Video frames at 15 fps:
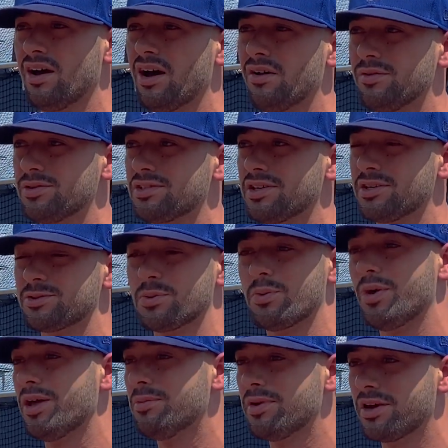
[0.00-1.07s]
Obviously, it's
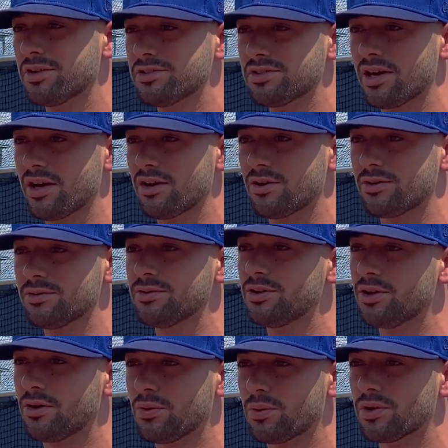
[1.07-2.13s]
a way bigger scale, you
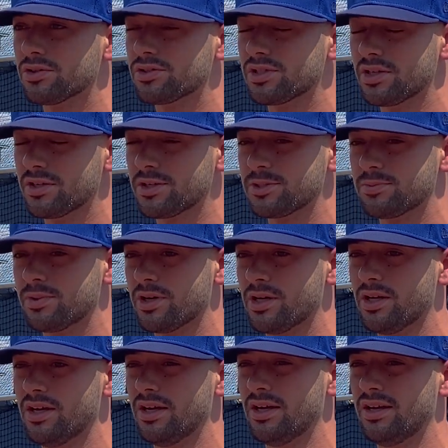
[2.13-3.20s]
know, World Series,
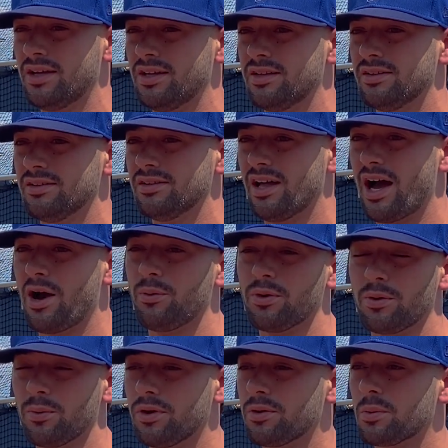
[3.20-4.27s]
but I
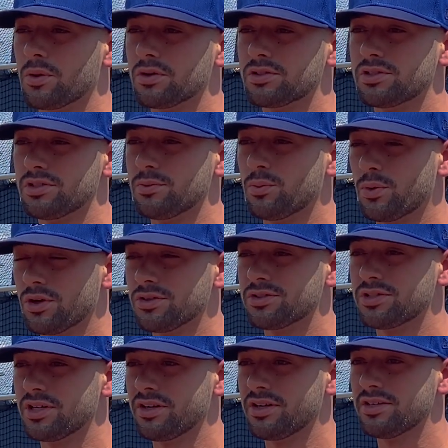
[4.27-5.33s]
want to win a World
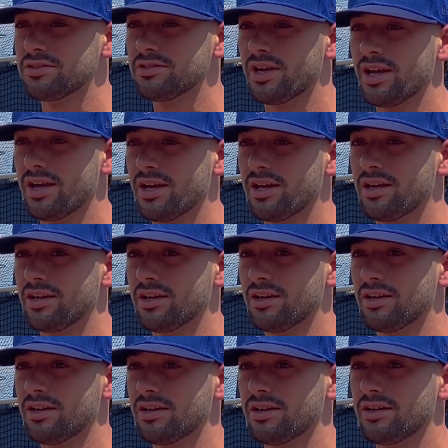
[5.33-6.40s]
Series,
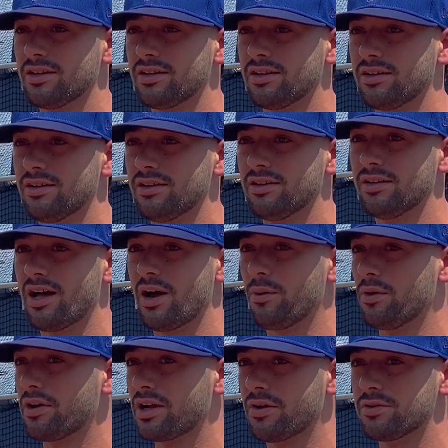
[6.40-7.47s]
and I
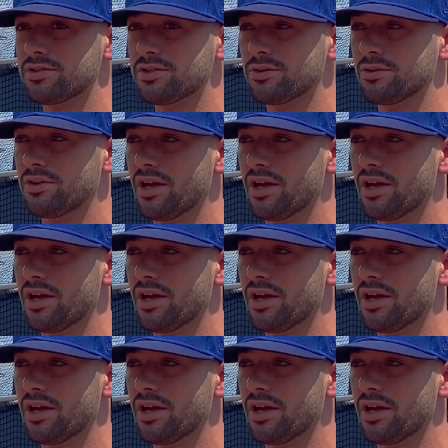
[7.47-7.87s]
work every single